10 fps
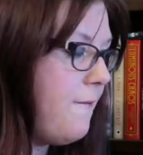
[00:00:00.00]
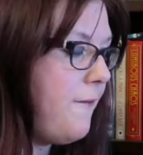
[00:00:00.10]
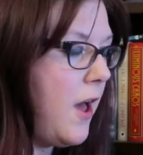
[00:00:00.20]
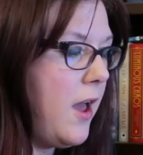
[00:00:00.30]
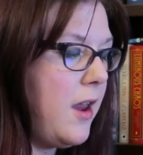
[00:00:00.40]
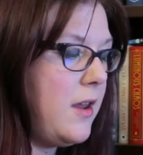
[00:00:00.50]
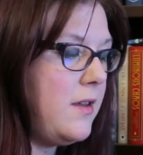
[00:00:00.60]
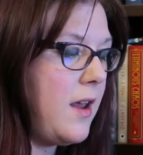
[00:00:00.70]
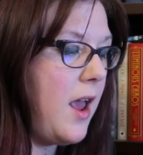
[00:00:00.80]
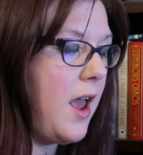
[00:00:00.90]

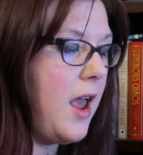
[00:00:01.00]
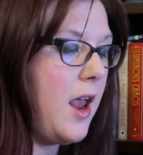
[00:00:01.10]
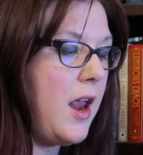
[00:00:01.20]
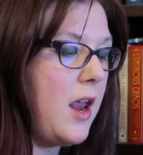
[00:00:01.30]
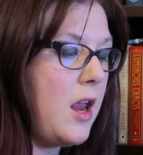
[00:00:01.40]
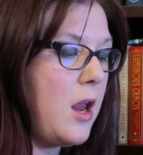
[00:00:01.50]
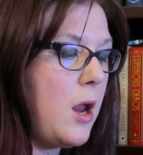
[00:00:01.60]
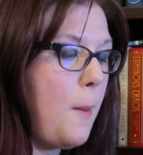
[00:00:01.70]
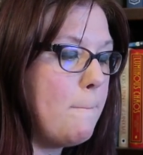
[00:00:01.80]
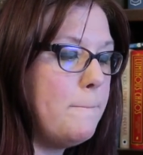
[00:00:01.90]
Find
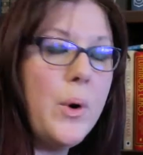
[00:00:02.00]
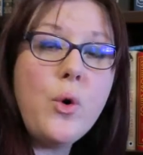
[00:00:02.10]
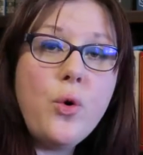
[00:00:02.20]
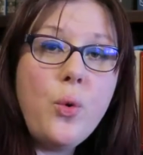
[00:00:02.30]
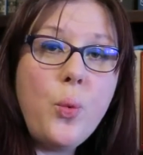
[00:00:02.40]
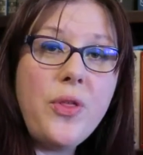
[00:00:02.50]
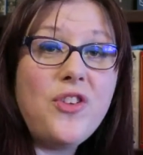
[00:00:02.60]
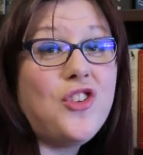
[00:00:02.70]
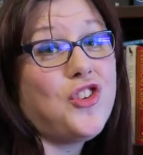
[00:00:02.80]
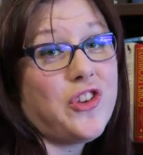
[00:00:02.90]
a book with
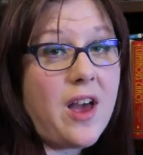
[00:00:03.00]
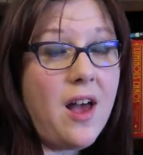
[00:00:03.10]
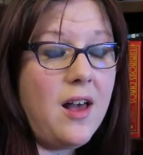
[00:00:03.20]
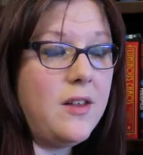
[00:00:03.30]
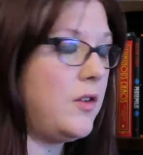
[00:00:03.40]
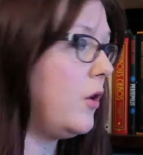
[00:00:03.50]
stars